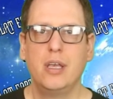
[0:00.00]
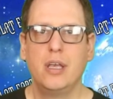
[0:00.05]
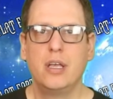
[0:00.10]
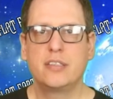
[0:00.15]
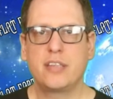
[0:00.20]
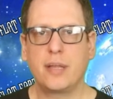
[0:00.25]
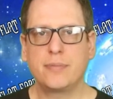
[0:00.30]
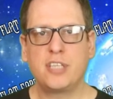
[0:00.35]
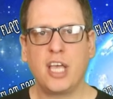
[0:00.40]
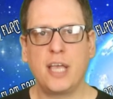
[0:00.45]

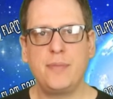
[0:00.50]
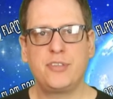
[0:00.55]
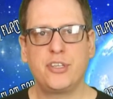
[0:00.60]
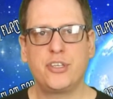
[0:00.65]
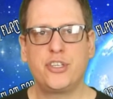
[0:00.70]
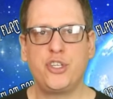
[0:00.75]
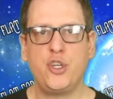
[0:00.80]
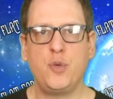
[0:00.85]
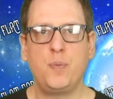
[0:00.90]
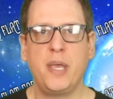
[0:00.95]
Sometimes the
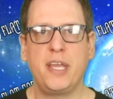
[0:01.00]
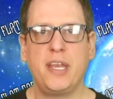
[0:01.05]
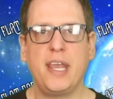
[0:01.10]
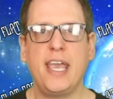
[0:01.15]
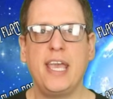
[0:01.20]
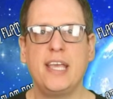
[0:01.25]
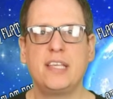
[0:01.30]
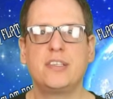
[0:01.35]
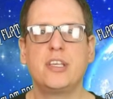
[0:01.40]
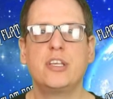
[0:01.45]
stupid
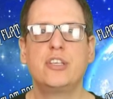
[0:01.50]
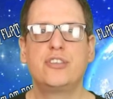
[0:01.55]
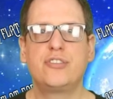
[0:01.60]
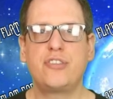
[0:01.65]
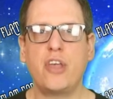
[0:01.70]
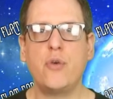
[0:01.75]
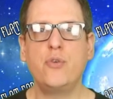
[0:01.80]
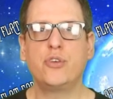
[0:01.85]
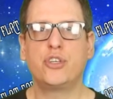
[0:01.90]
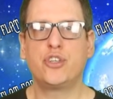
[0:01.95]
is
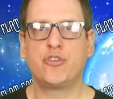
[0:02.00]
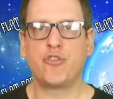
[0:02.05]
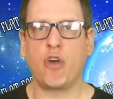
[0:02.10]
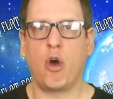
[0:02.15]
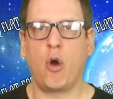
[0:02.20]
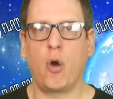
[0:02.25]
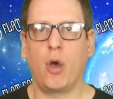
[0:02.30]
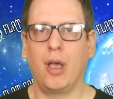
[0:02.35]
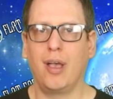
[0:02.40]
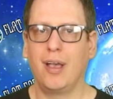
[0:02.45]
so
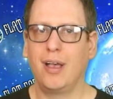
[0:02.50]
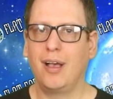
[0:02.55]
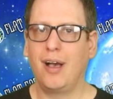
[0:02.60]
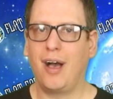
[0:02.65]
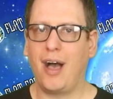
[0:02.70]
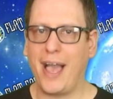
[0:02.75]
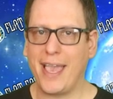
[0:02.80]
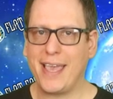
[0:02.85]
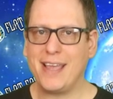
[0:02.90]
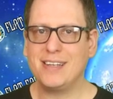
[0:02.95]
strong,
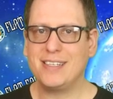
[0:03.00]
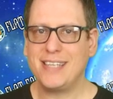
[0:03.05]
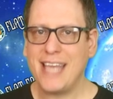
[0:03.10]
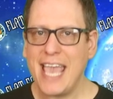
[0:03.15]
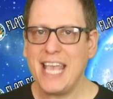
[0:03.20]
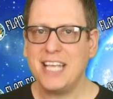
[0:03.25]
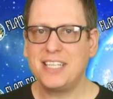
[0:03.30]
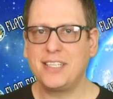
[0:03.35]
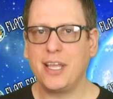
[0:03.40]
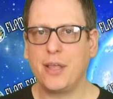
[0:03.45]
I can
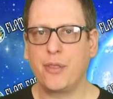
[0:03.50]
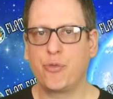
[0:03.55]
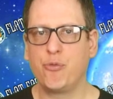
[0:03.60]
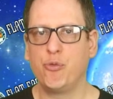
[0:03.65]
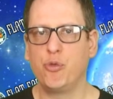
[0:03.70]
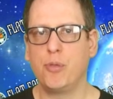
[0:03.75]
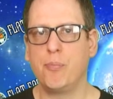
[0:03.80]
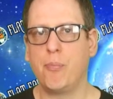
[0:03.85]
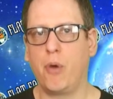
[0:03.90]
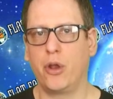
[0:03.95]
taste it
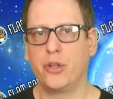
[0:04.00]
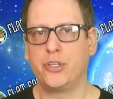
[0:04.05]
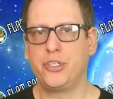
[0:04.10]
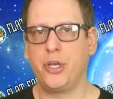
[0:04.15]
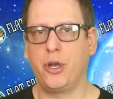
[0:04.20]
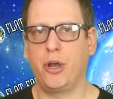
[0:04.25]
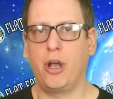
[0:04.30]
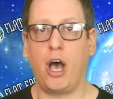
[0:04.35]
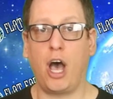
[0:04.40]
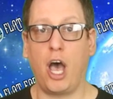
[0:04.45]
through the
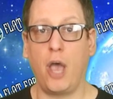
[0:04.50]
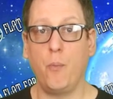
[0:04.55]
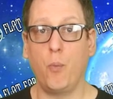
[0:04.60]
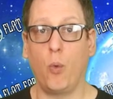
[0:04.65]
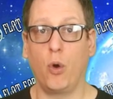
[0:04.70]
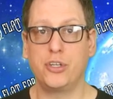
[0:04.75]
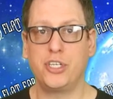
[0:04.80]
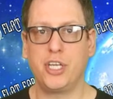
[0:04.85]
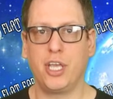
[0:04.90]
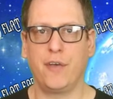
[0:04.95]
monitor I'm
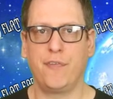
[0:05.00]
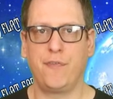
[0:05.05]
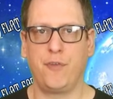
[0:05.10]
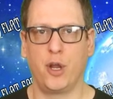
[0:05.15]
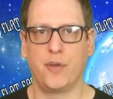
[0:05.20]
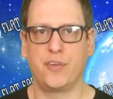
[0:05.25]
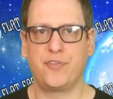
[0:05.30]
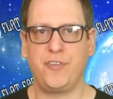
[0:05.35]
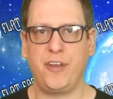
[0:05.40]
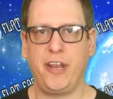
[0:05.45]
watching a
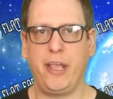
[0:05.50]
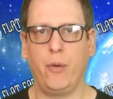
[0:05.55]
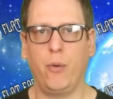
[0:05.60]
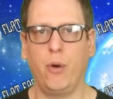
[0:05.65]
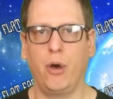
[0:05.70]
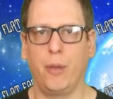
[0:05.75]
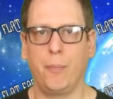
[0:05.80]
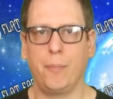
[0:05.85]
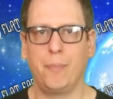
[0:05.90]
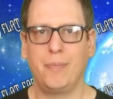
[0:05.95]
Flurf's video
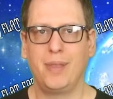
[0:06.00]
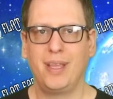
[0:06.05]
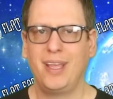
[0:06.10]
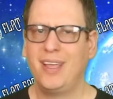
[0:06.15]
on.